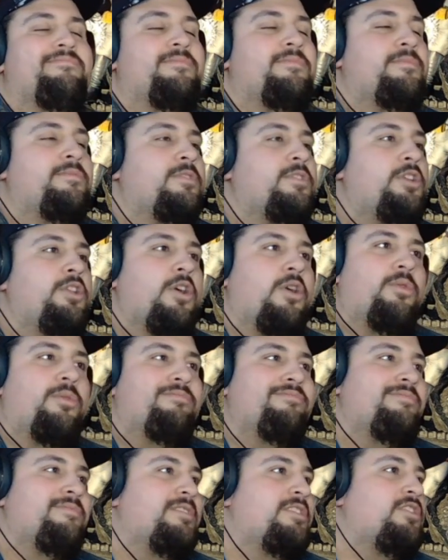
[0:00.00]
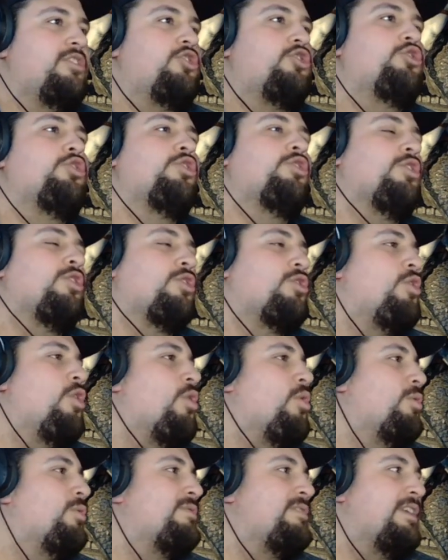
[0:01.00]

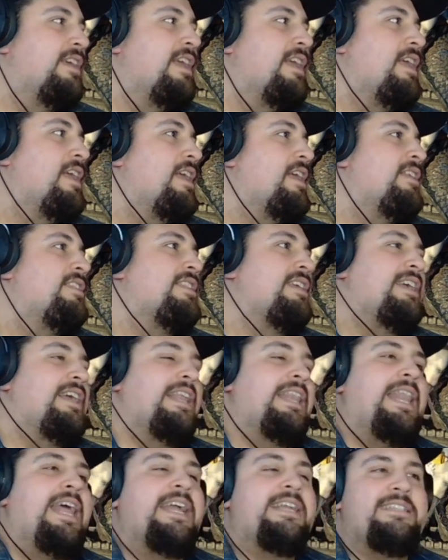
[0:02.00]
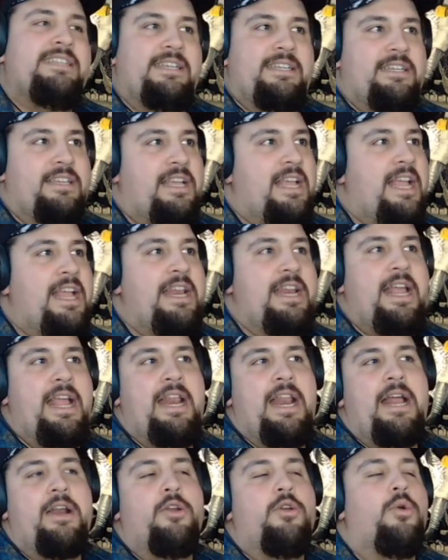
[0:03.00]
sugarcoat the collecting. And
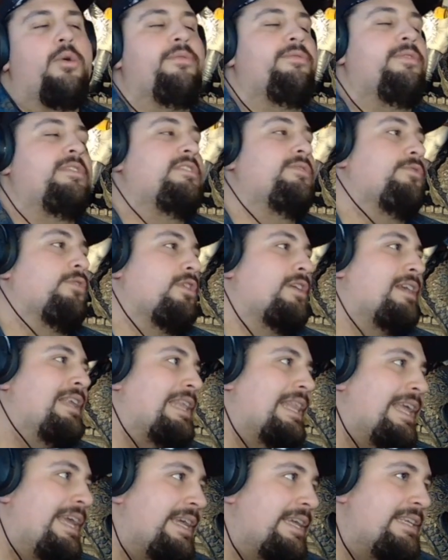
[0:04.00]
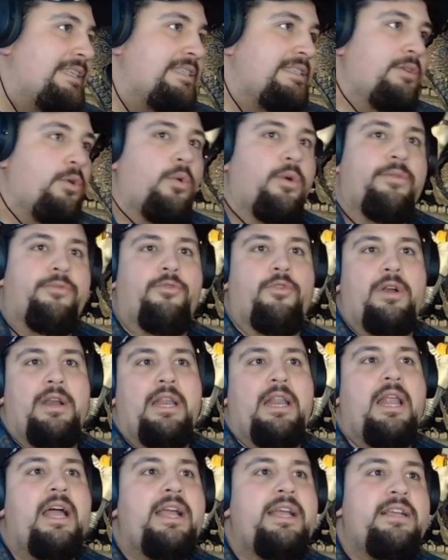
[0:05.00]
I don't know if it's for clicks or for
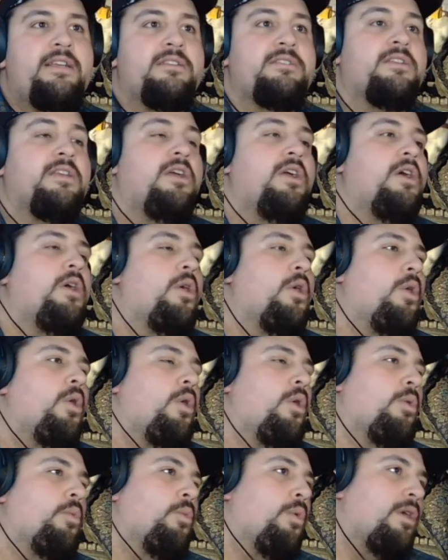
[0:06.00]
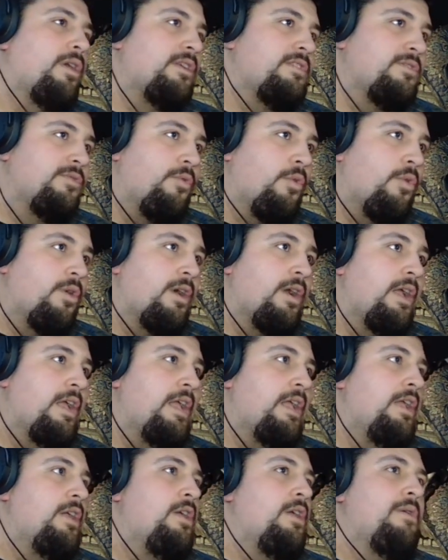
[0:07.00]
likes or what it's for.
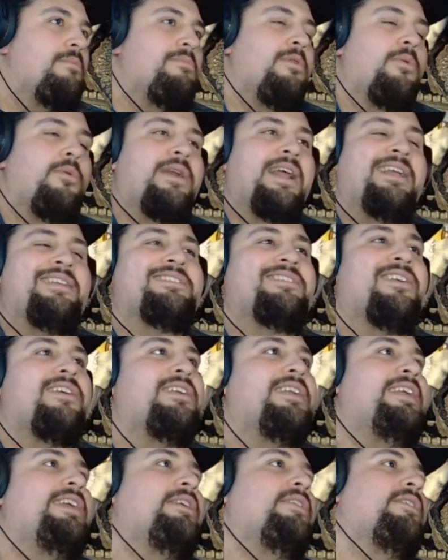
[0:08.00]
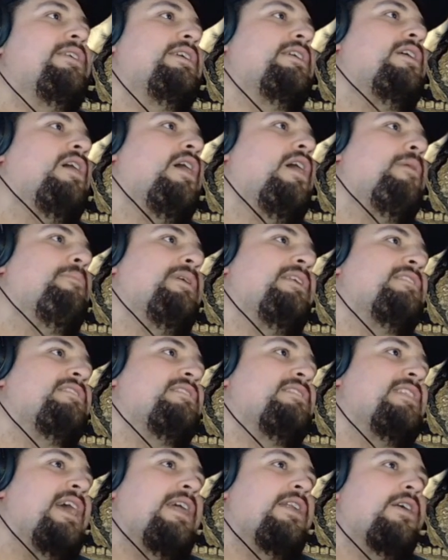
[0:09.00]
But when I start hearing
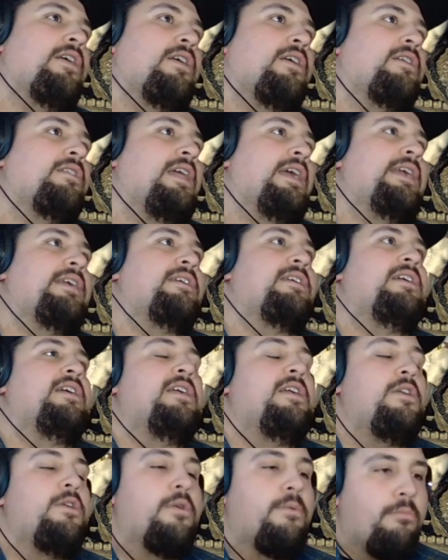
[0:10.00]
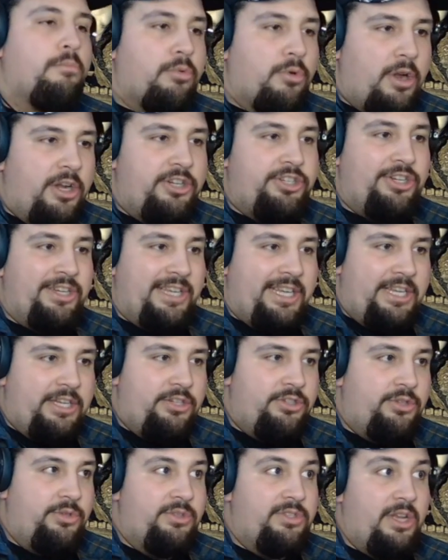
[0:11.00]
comments that are like brushing
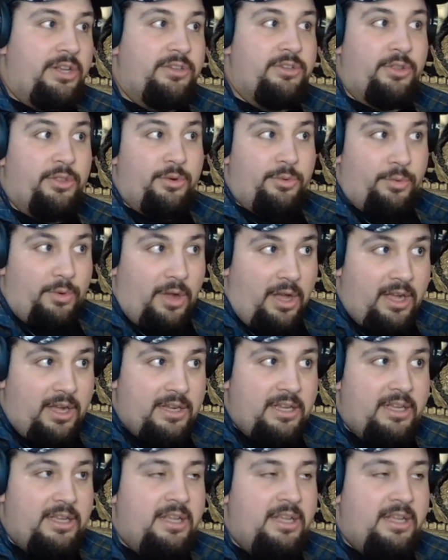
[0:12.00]
issues under the rug,